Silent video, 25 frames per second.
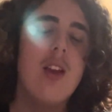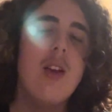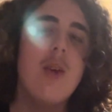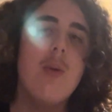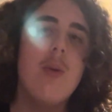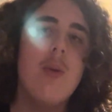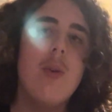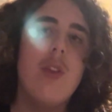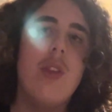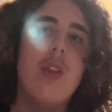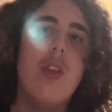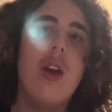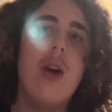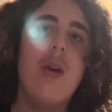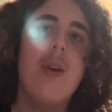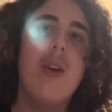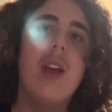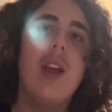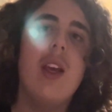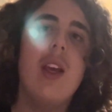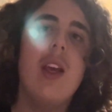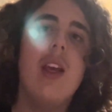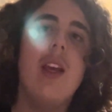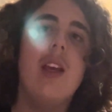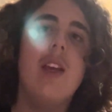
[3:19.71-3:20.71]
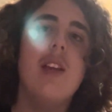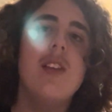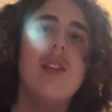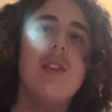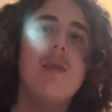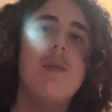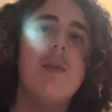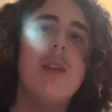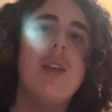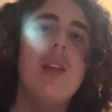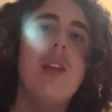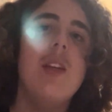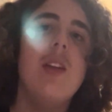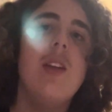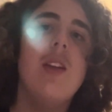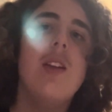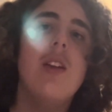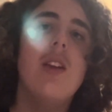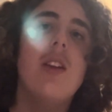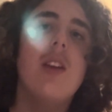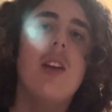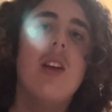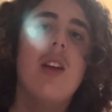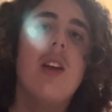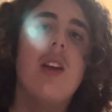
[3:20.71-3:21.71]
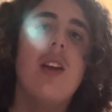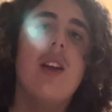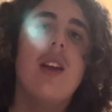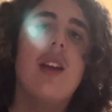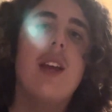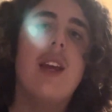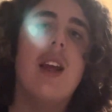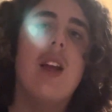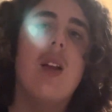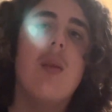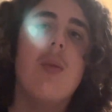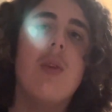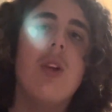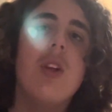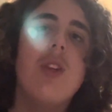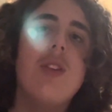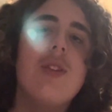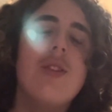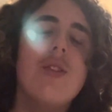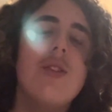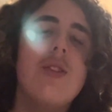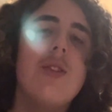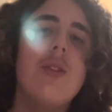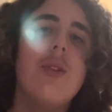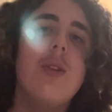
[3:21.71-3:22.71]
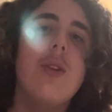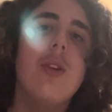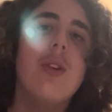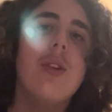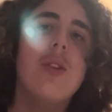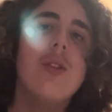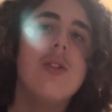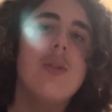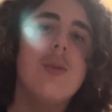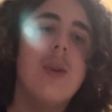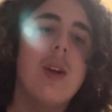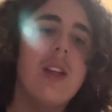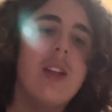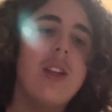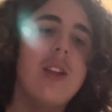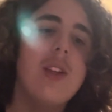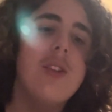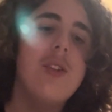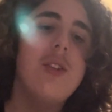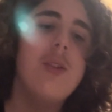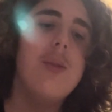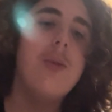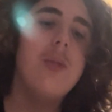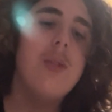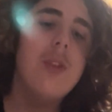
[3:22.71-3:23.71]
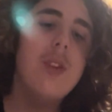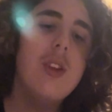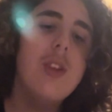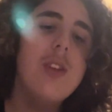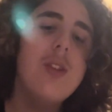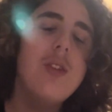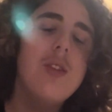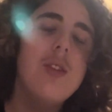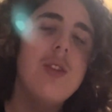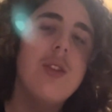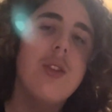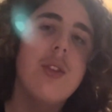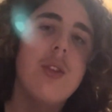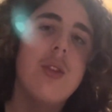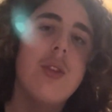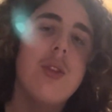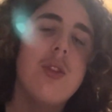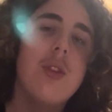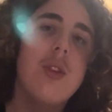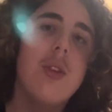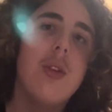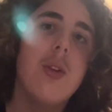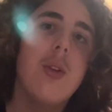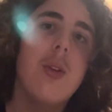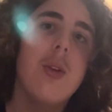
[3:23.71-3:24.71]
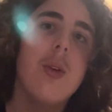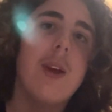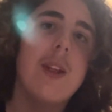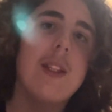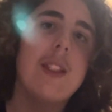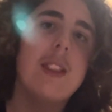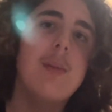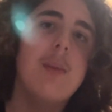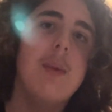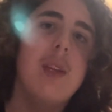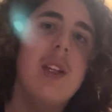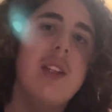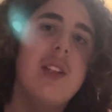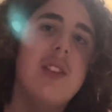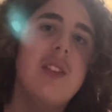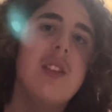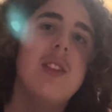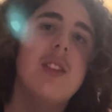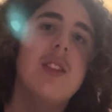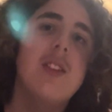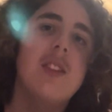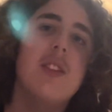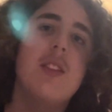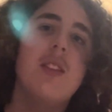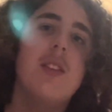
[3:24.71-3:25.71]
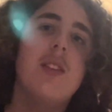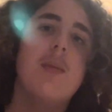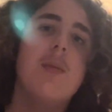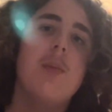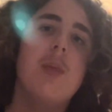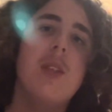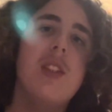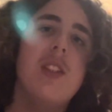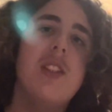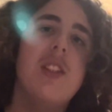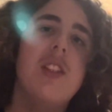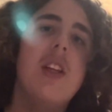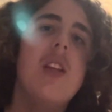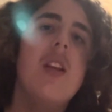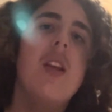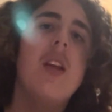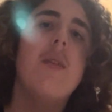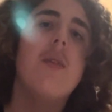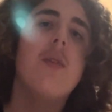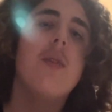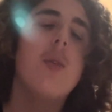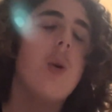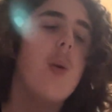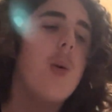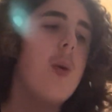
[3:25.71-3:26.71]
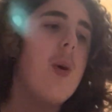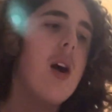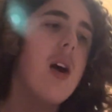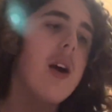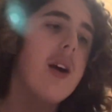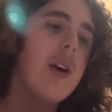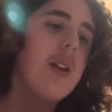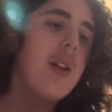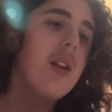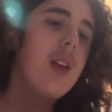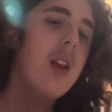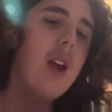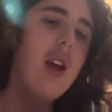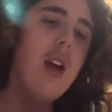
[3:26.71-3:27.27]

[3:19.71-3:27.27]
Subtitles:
without a speed calibration tuner, so I can tune this to the correct speed since it's been sitting for a while,